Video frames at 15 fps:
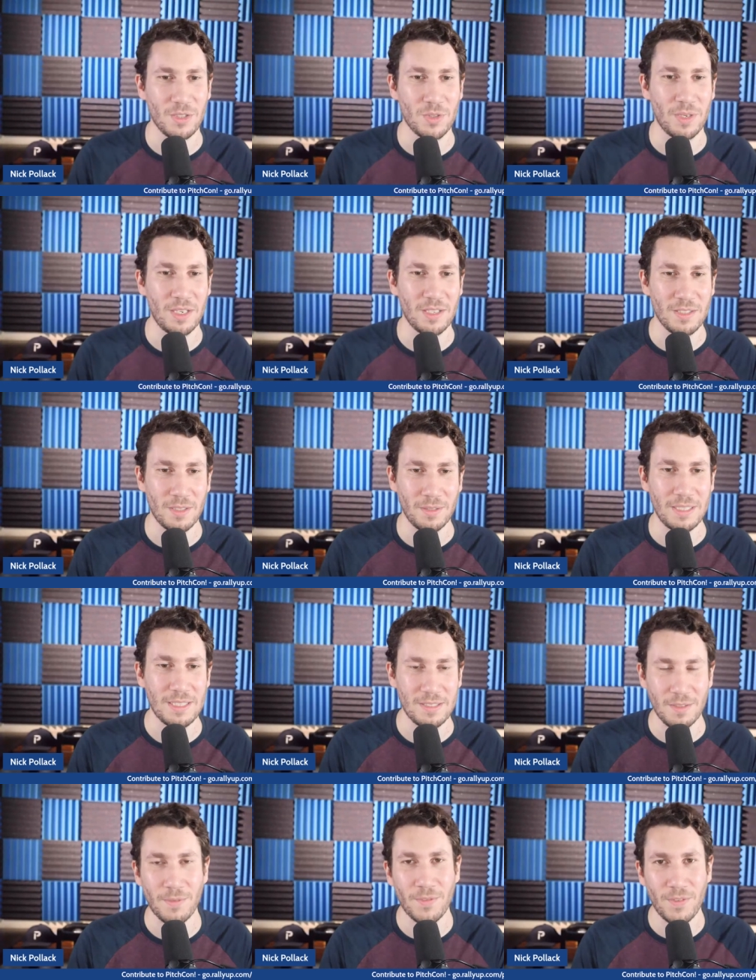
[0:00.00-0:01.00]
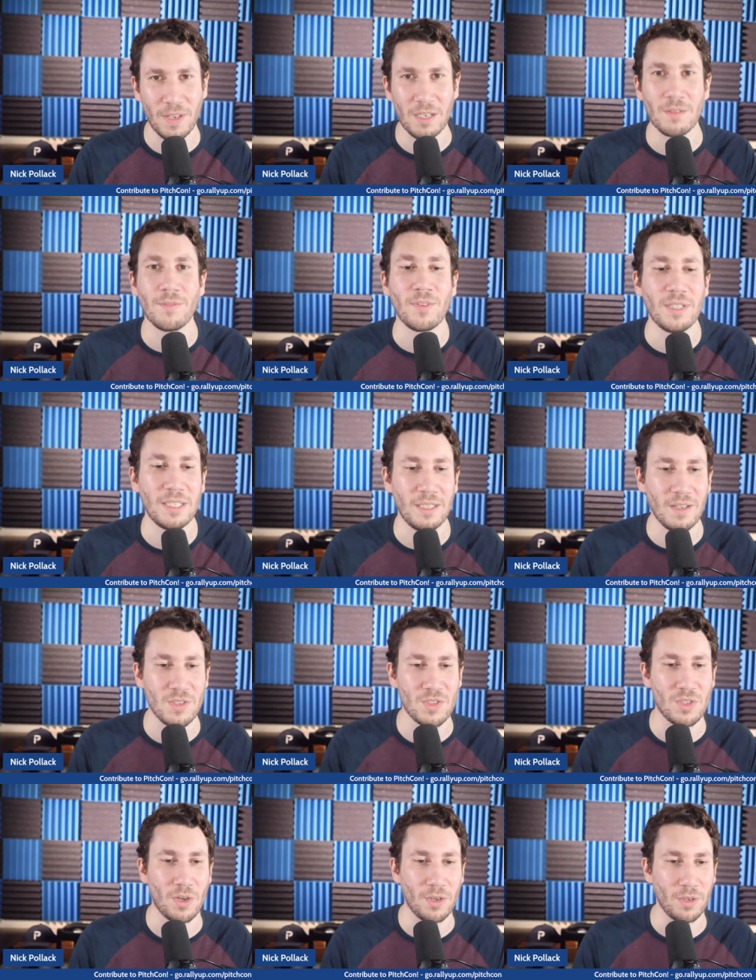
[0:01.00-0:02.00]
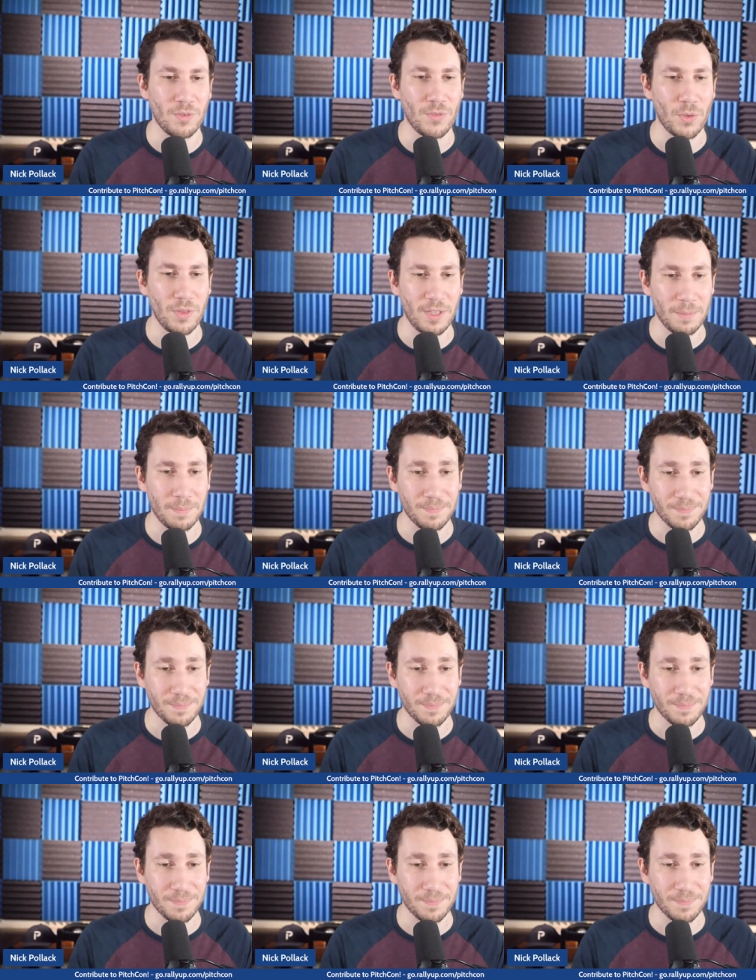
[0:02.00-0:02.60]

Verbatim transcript: train until he's definitively a starter for them.